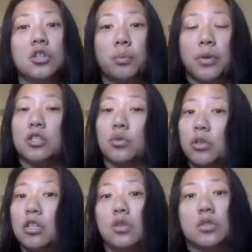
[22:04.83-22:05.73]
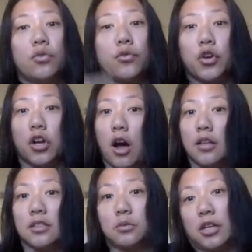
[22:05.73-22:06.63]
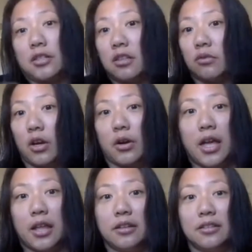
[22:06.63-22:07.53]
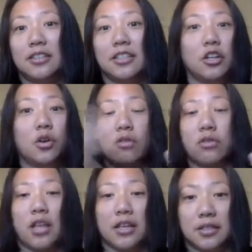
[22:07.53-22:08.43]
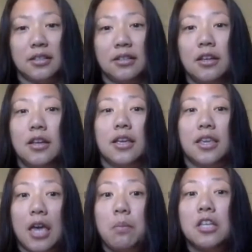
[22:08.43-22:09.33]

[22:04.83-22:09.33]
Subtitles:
It's just, but it's really useful for a concept check at the very end, of a lesson.